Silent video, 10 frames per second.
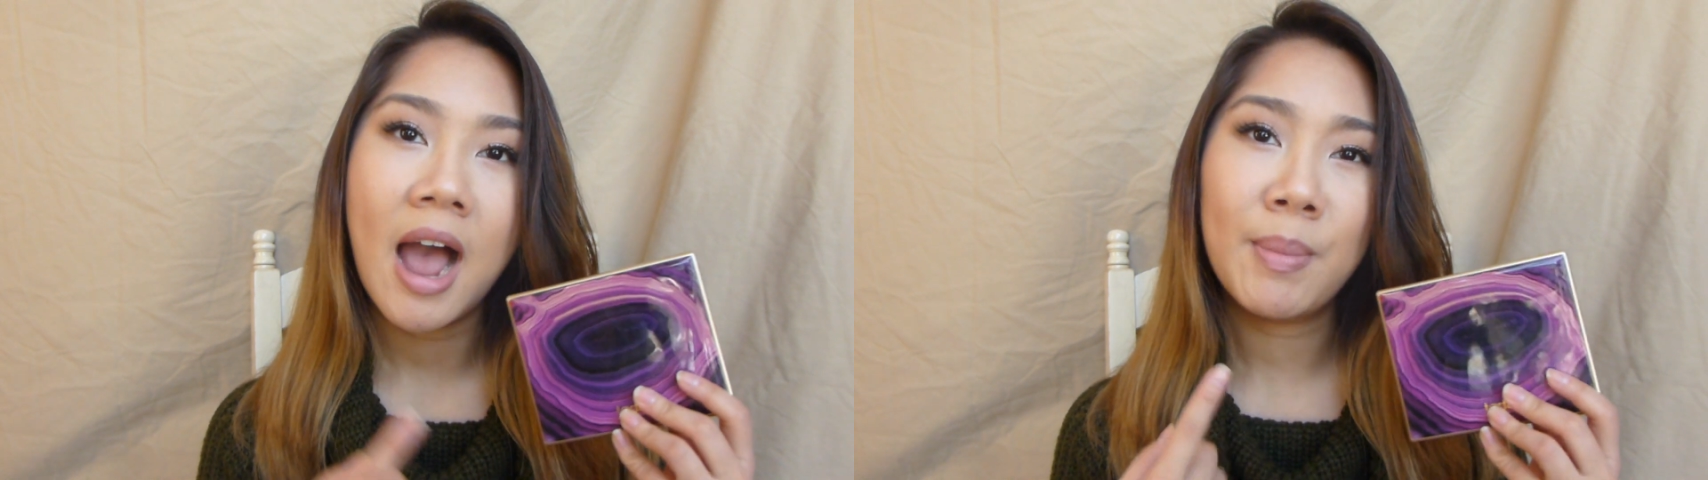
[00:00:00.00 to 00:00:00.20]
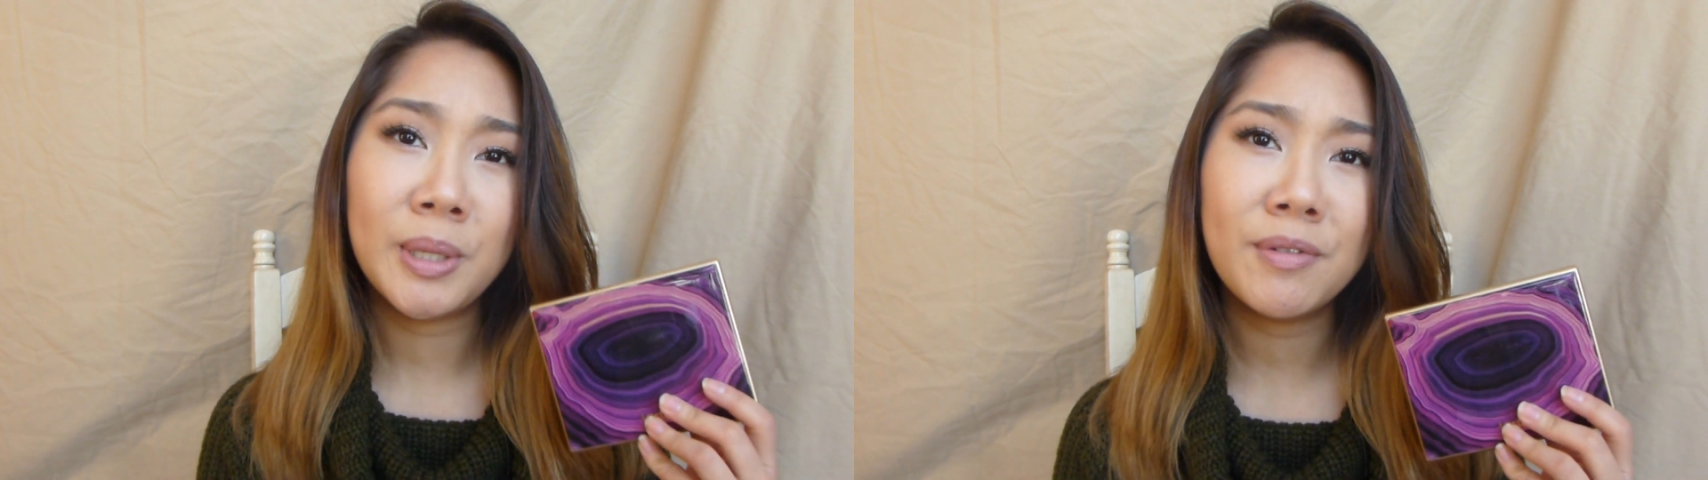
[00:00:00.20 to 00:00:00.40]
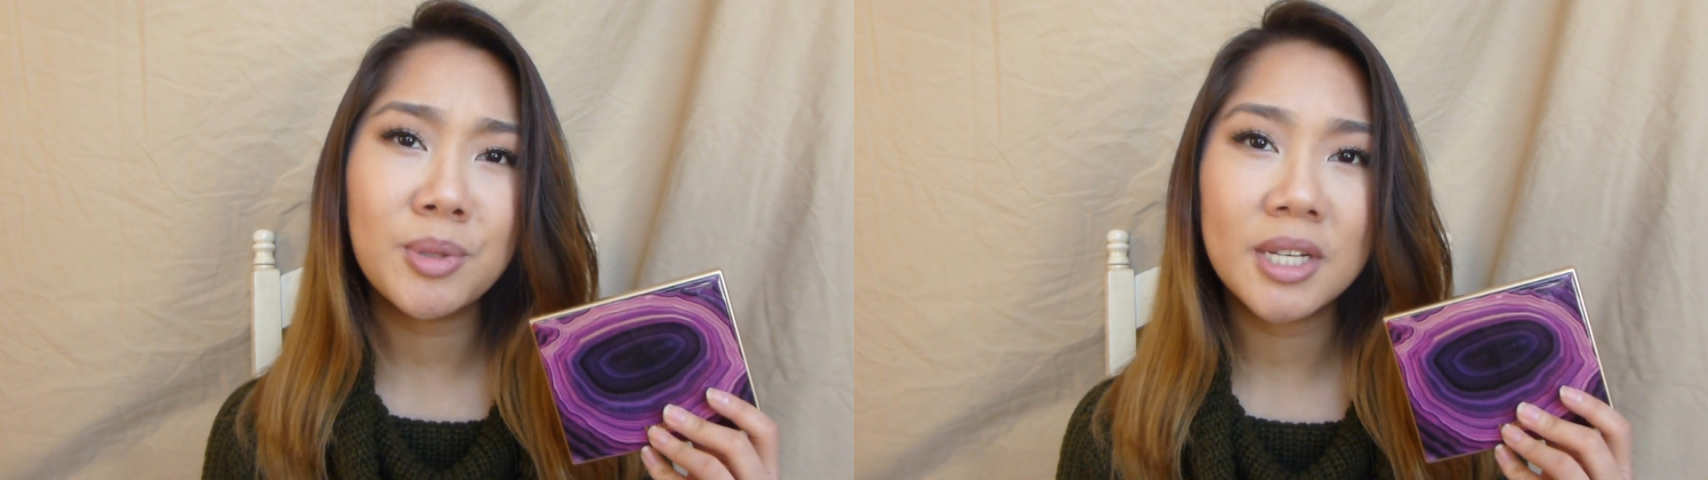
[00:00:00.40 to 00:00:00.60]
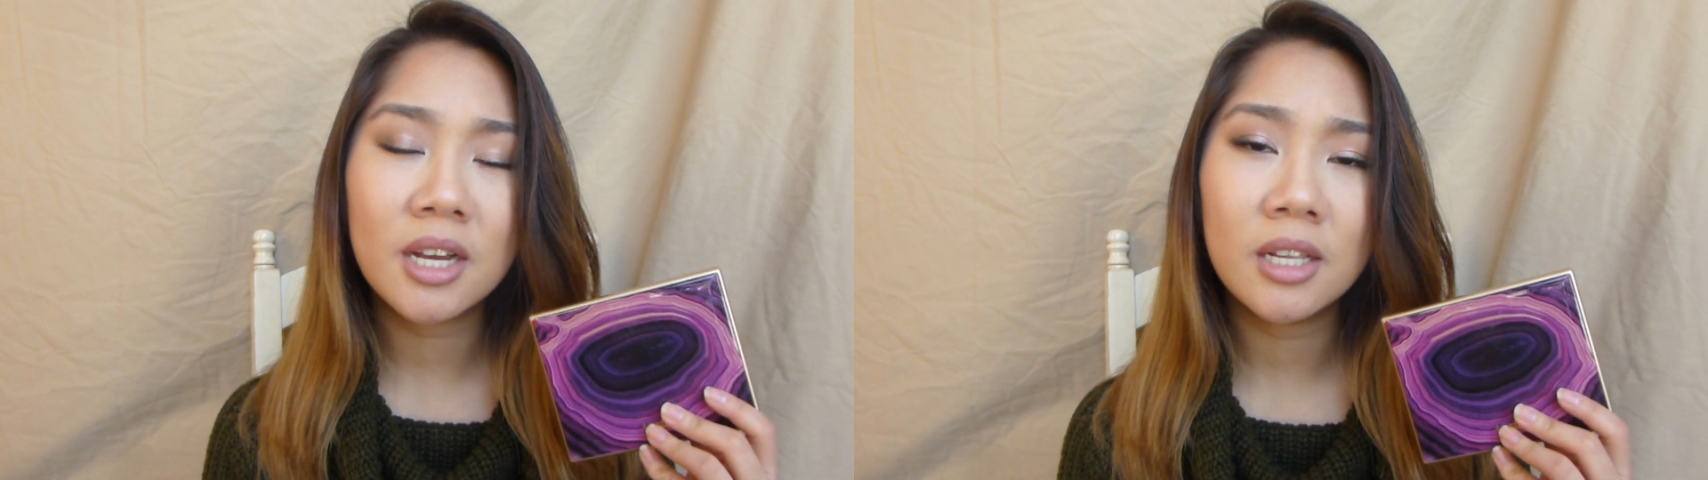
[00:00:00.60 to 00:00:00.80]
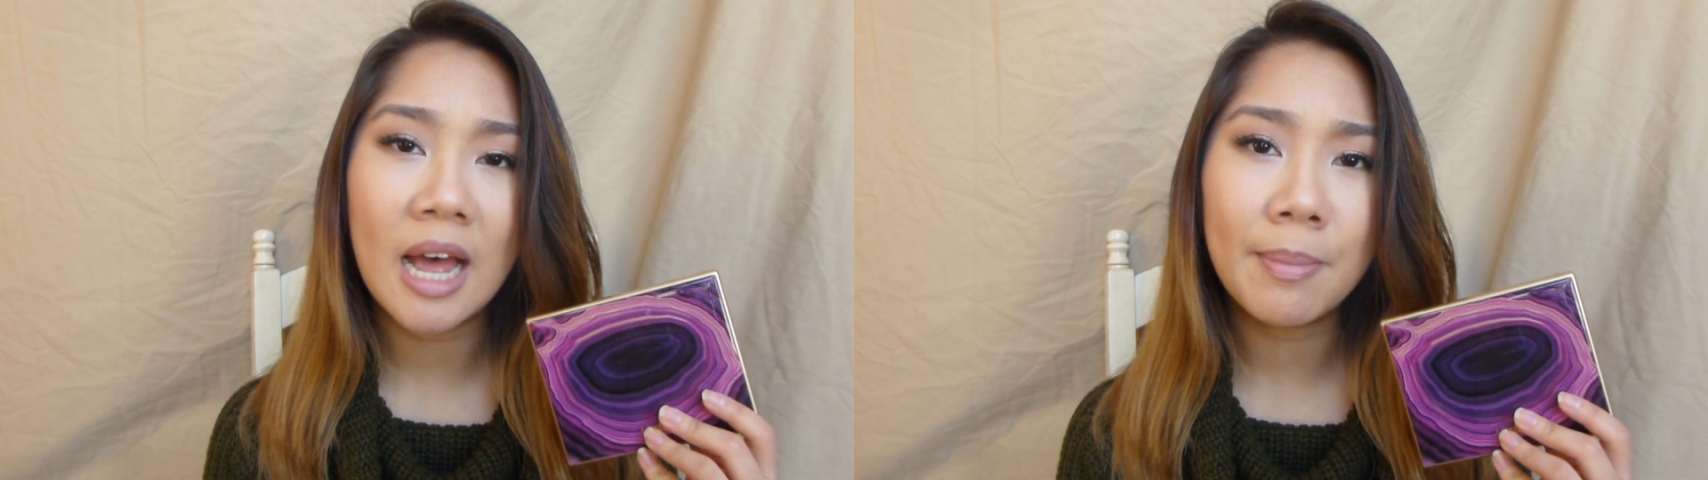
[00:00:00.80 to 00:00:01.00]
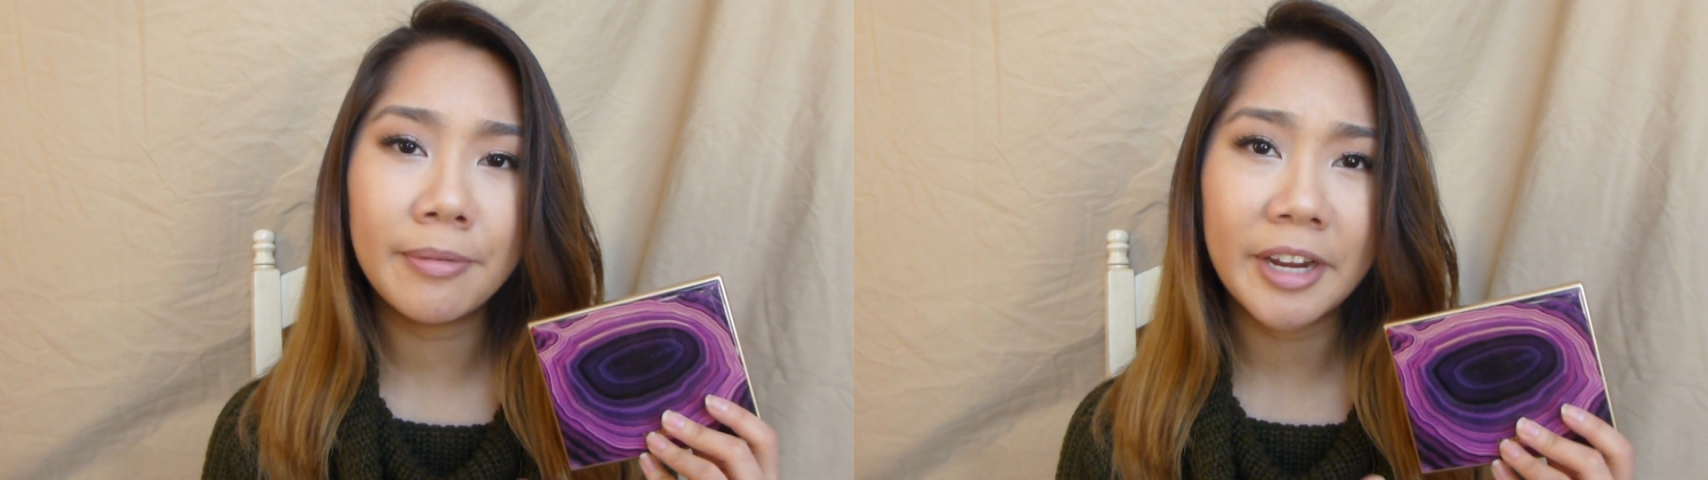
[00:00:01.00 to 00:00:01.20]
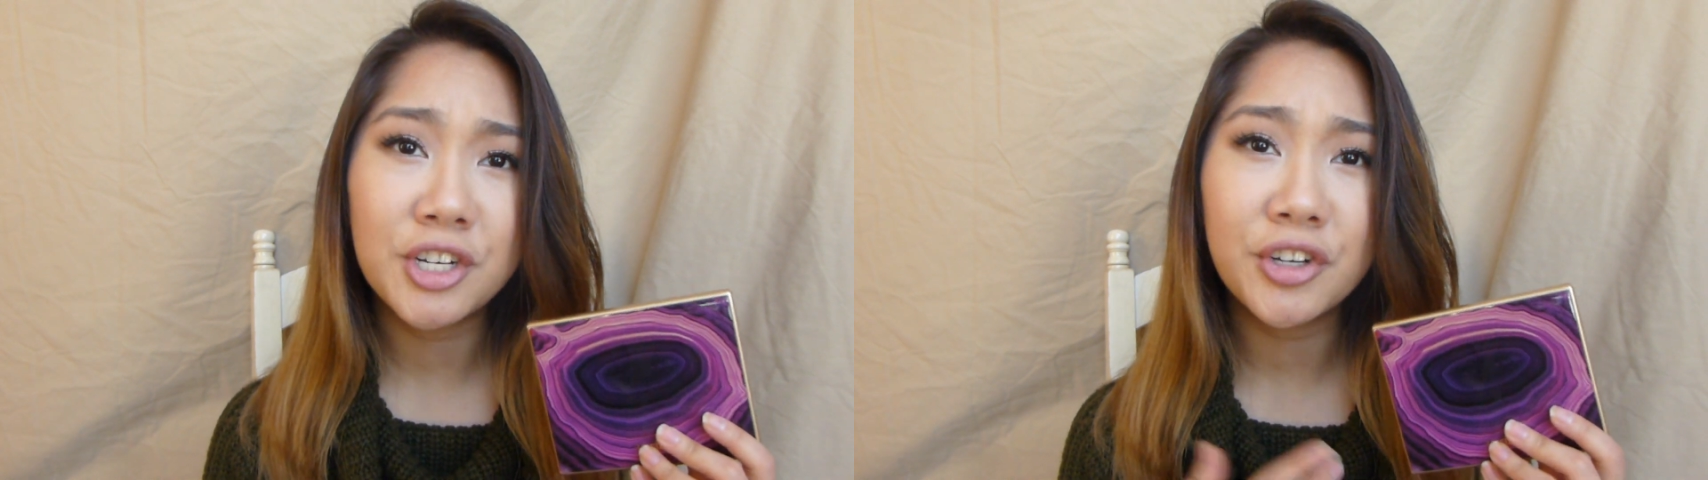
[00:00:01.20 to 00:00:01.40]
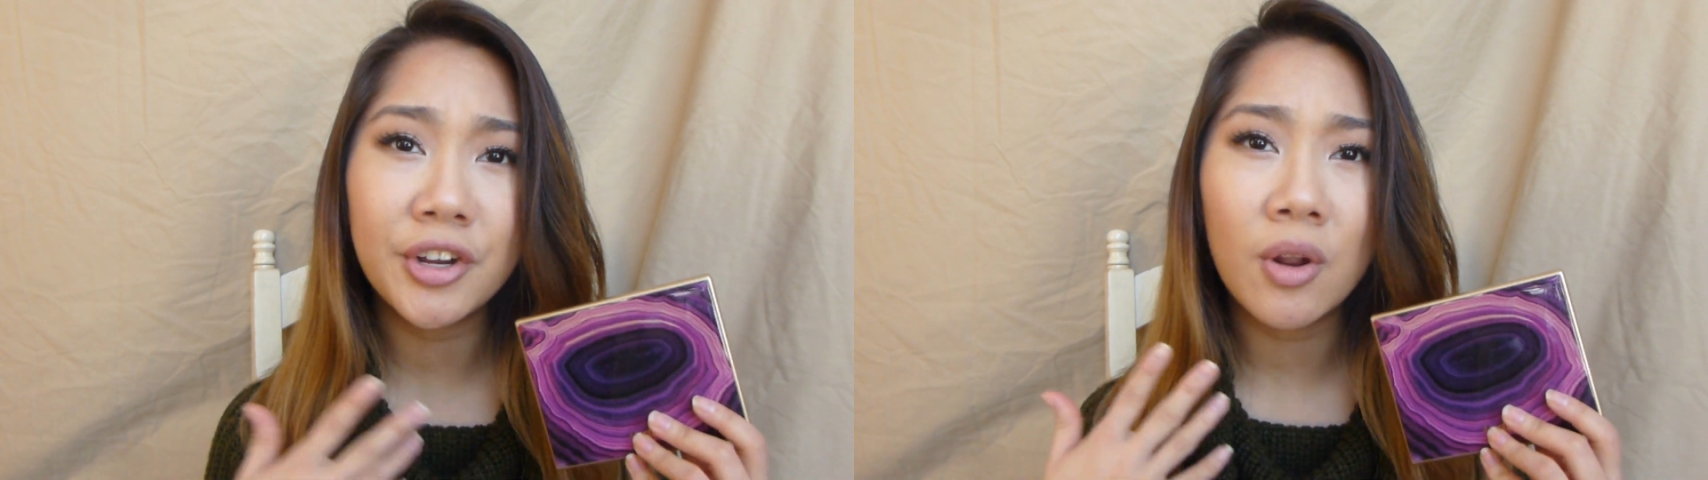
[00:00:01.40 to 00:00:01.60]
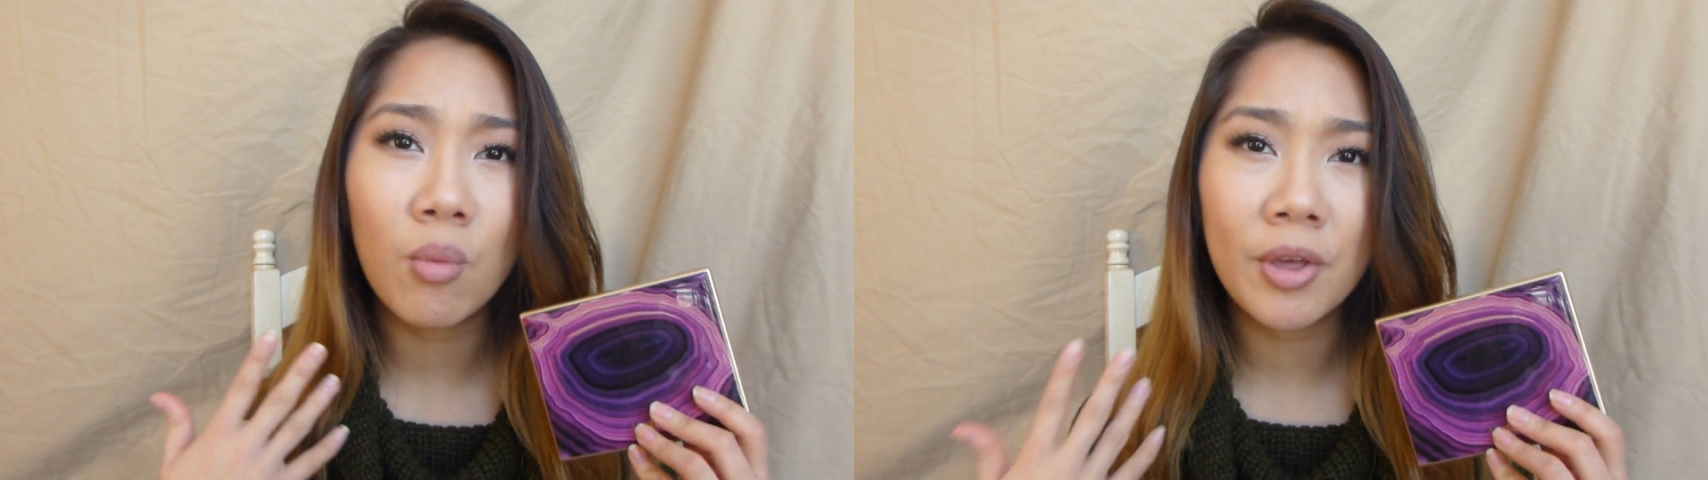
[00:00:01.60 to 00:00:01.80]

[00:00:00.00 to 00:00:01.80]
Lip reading: I believe this is a collaboration